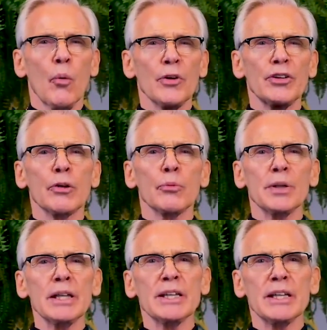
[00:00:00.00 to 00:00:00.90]
What they're
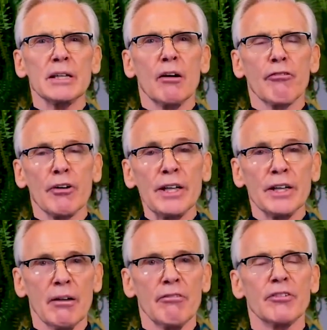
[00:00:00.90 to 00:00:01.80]
really
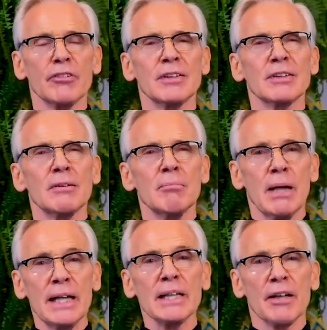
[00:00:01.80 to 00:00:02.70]
afraid of,
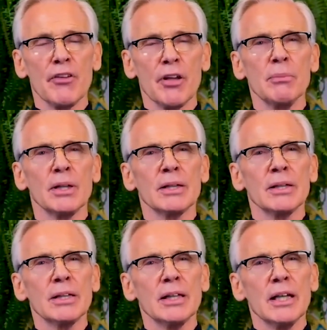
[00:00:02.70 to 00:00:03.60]
many of them,
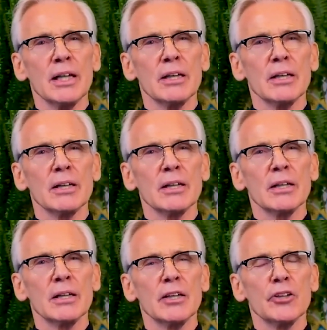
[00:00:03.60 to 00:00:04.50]

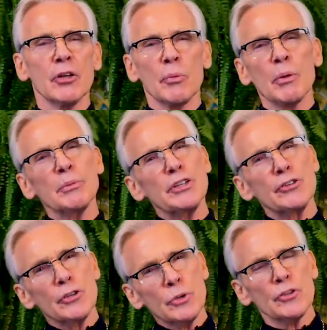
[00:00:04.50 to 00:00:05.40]
is that when we
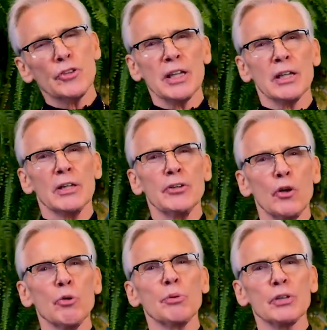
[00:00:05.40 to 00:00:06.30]
do see a
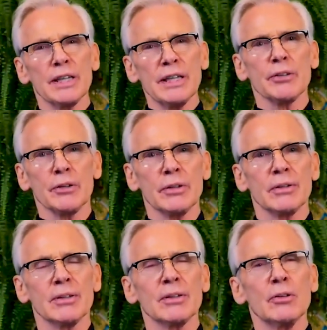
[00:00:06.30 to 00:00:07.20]
noble leader
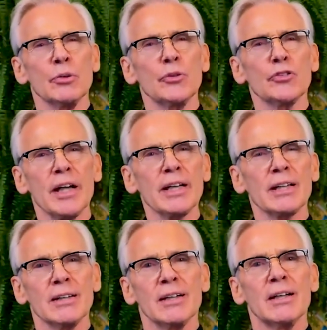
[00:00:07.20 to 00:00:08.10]
who's
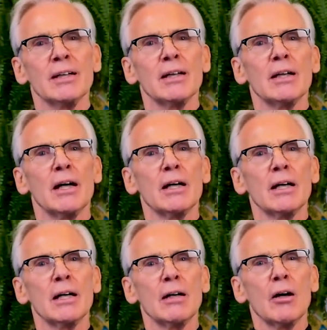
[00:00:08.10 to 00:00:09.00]
setting
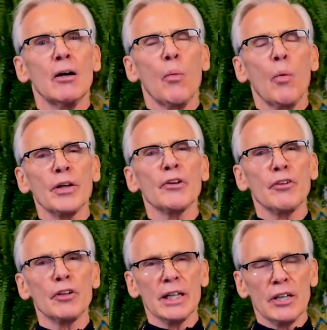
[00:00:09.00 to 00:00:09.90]
a
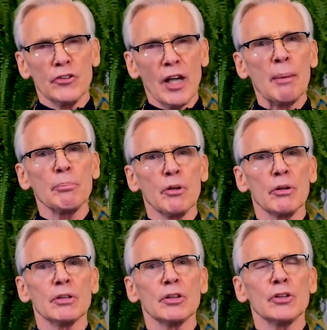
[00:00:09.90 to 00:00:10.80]
wonderful
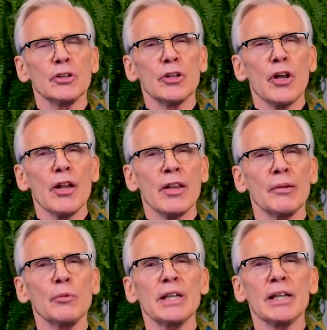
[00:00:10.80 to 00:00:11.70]
example,
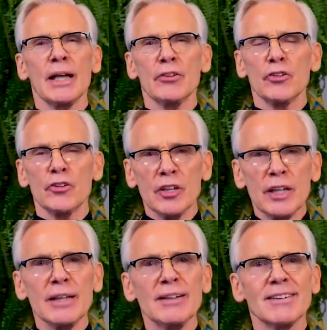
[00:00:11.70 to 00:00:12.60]
then we can
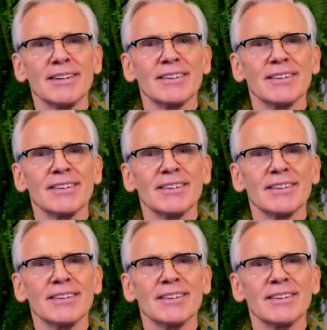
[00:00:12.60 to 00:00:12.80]
see